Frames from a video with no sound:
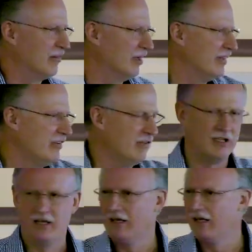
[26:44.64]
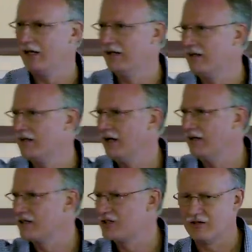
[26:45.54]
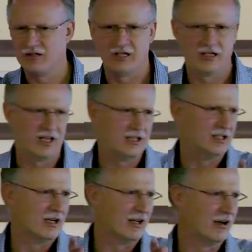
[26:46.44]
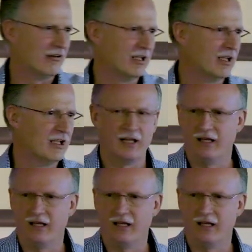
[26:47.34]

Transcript: and believing and, uh, and asserting and declaring